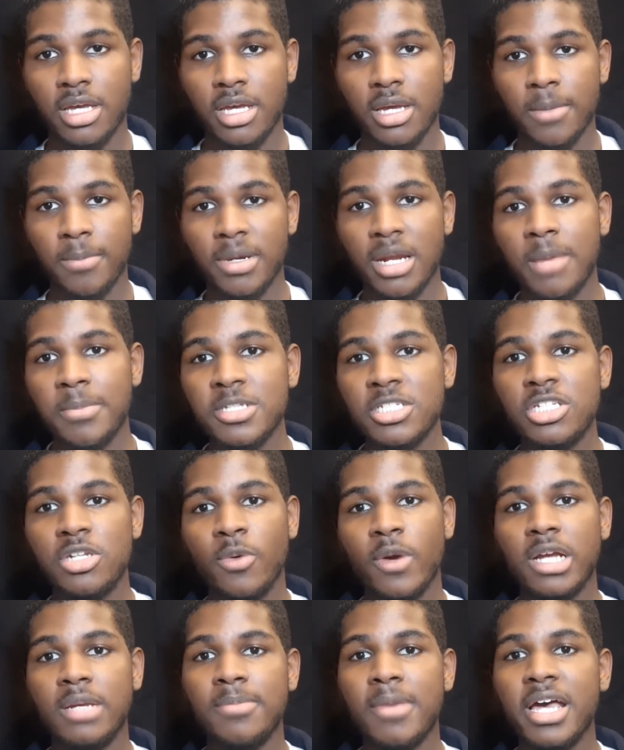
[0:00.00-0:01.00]
But I must
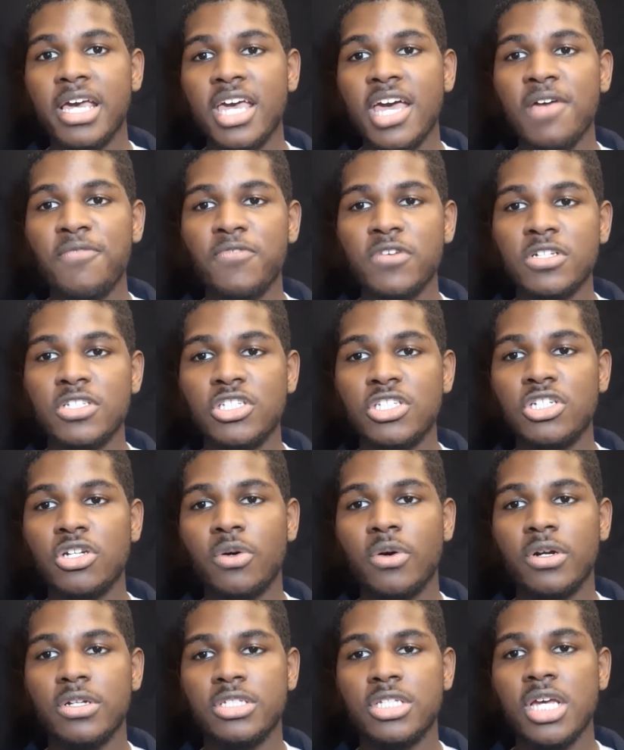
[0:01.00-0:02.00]
direct my efforts
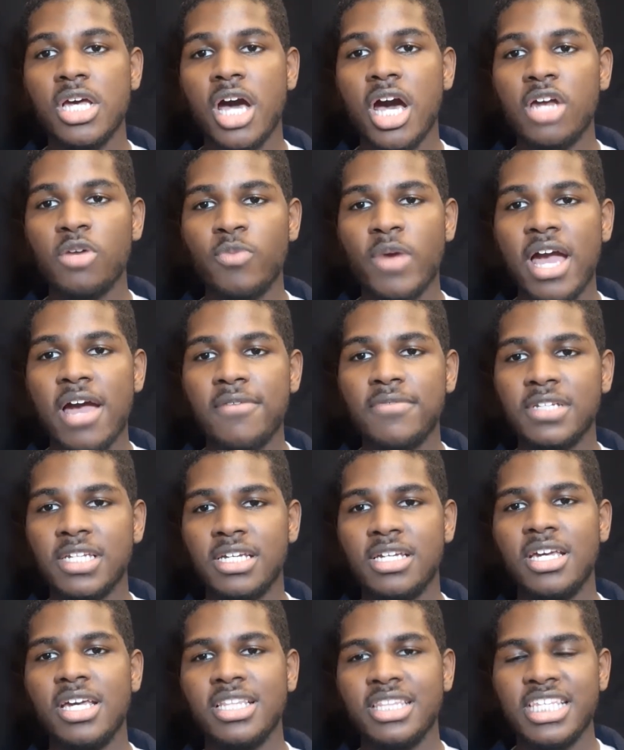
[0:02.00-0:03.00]
towards
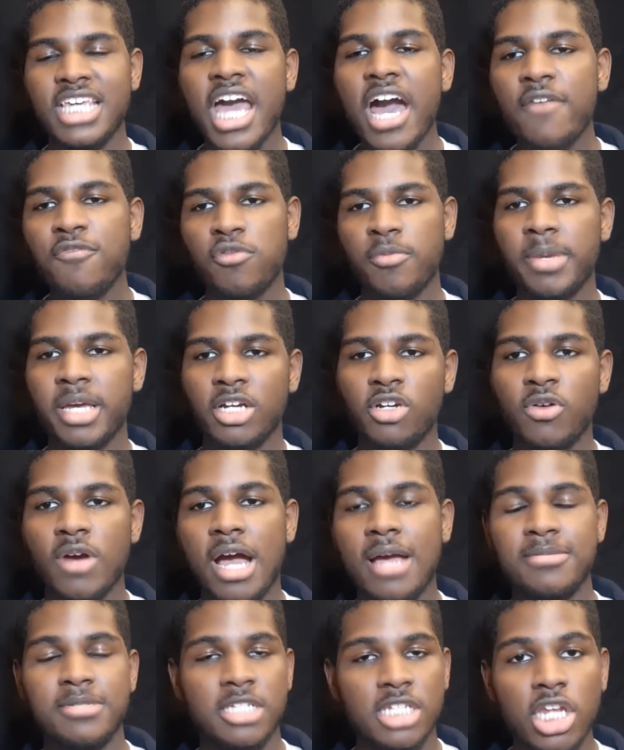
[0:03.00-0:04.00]
unraveling the alphabet
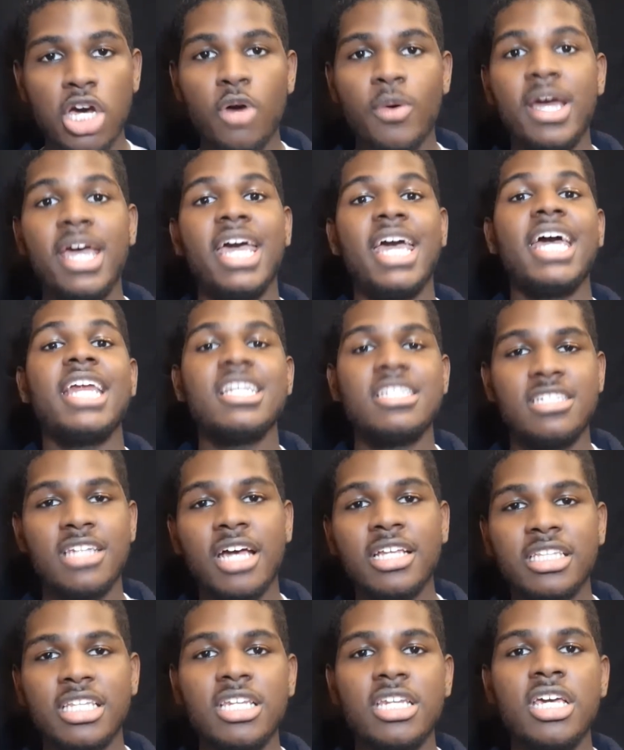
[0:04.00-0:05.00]
crimes. And no, it has
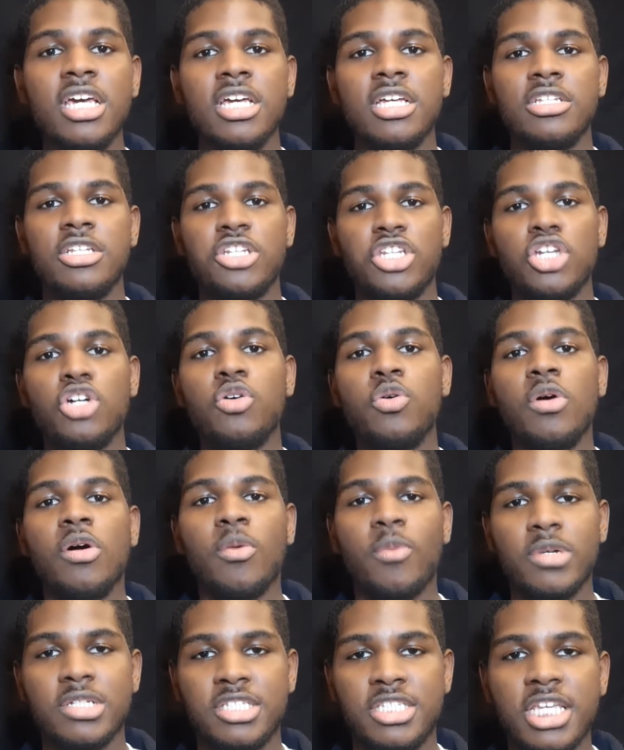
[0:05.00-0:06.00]
nothing to do
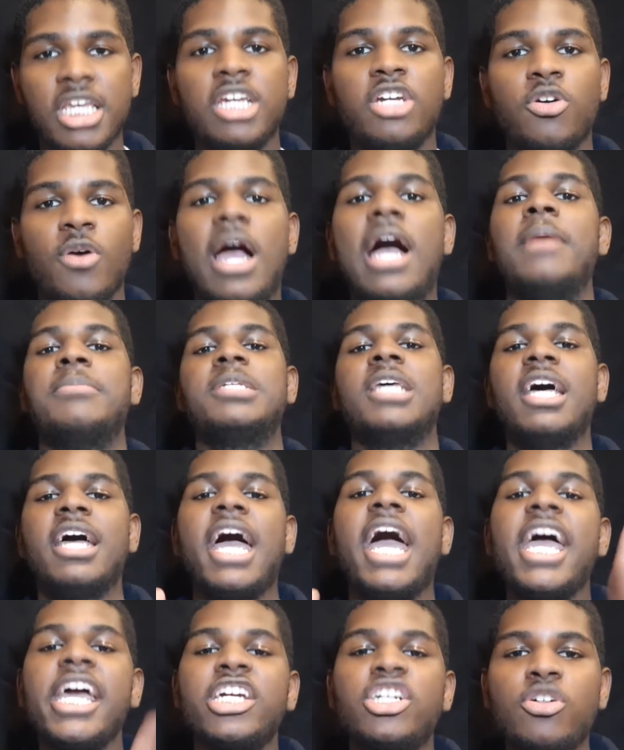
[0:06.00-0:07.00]
with Z crimes.
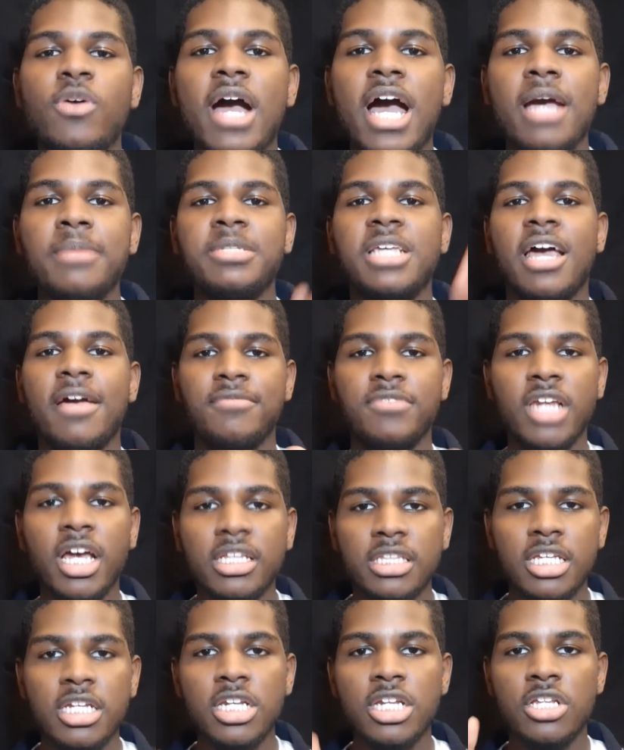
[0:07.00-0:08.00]
A crimes,
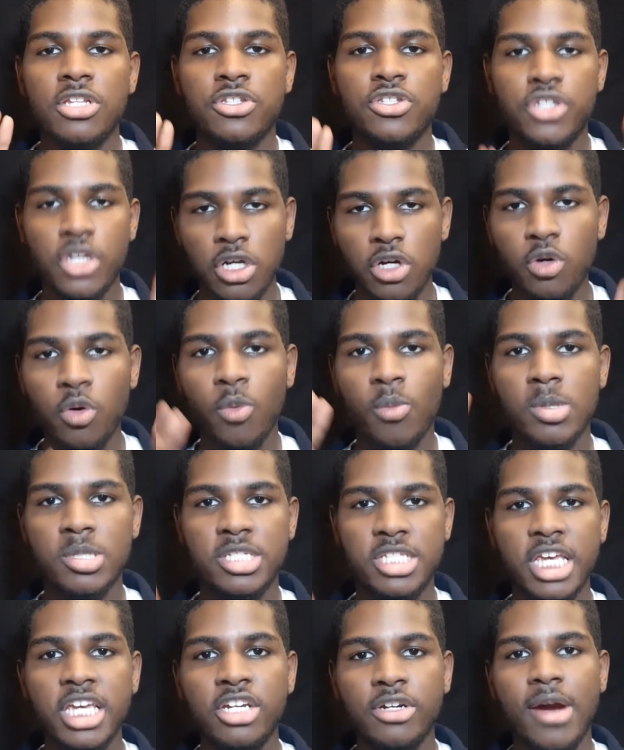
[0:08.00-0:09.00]
nothing to do with
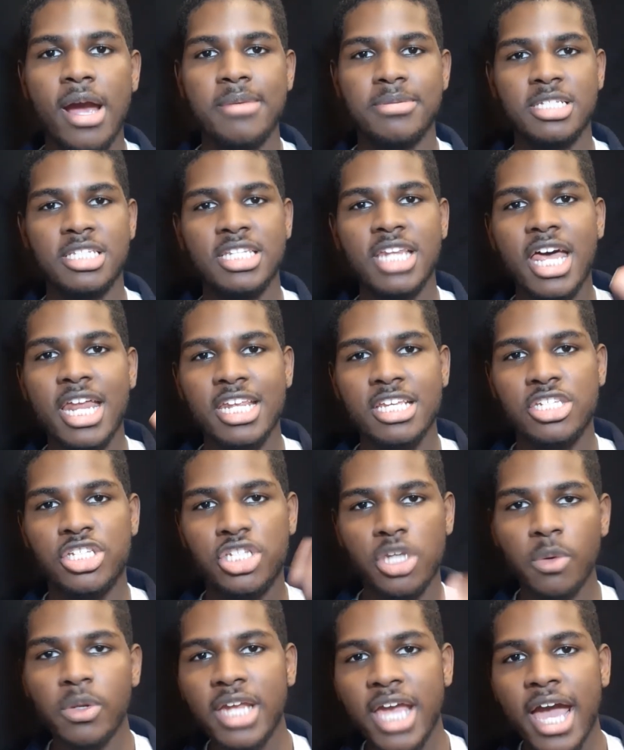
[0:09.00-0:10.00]
Z crimes. It's not a
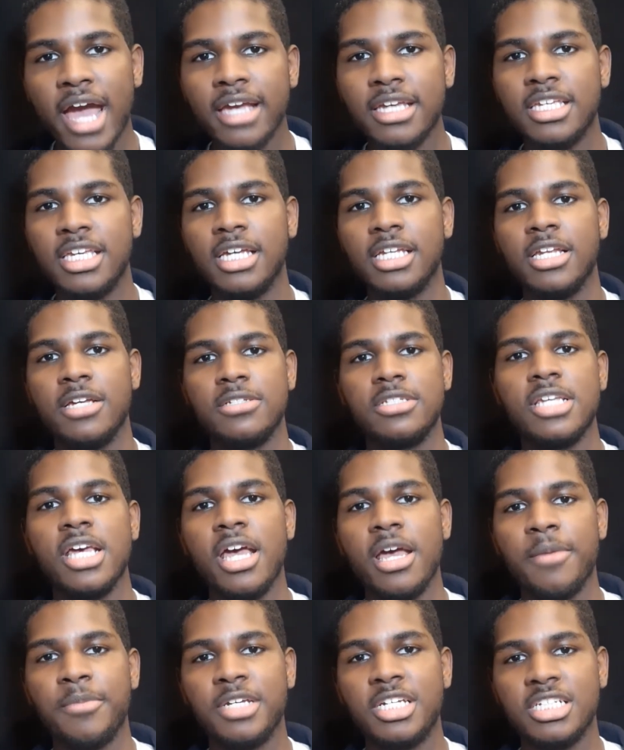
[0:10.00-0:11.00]
Zodiac killers,
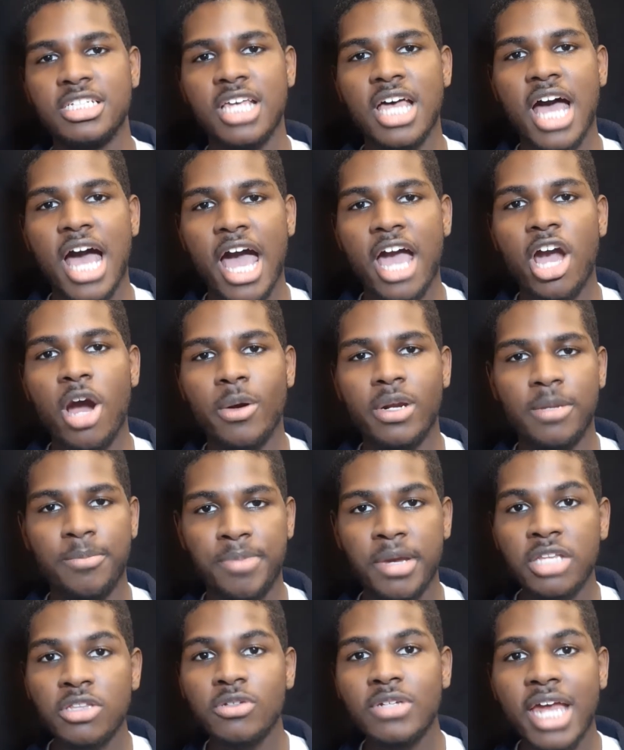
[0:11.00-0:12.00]
because I already
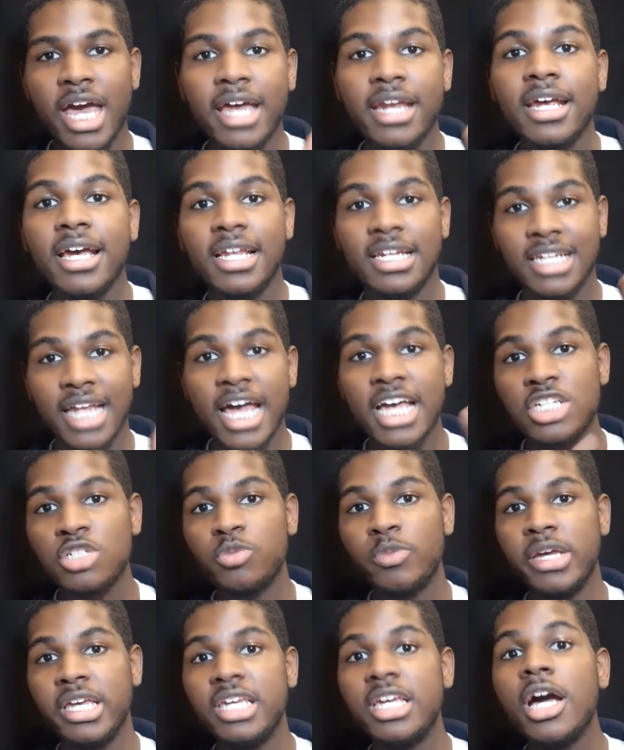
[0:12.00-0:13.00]
been through that last
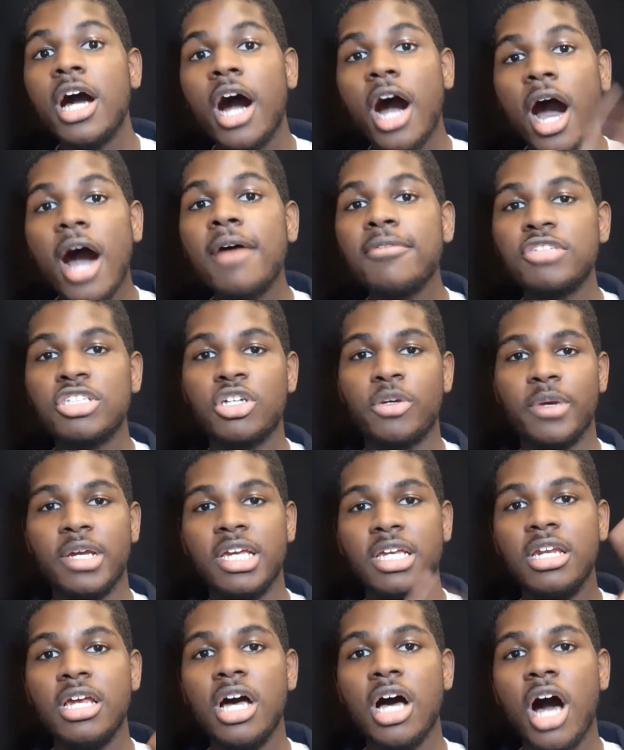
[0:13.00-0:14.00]
week, off
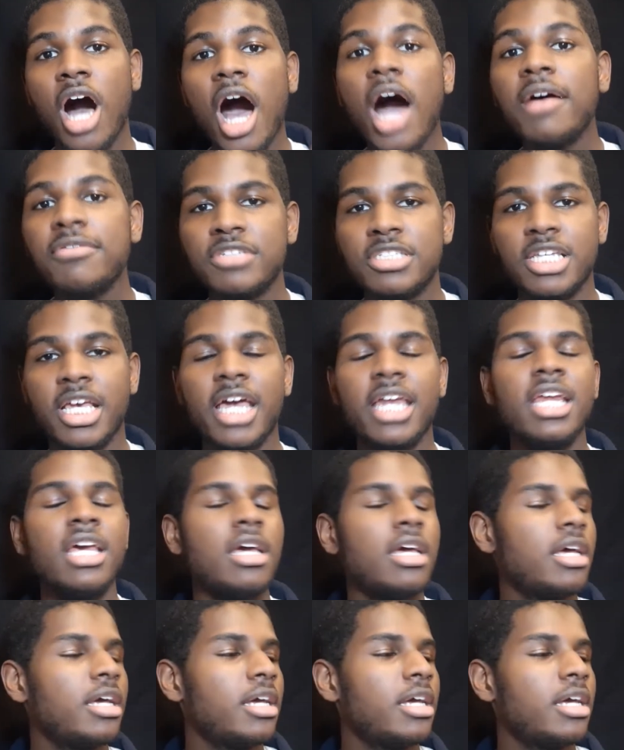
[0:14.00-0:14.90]
screen, offset.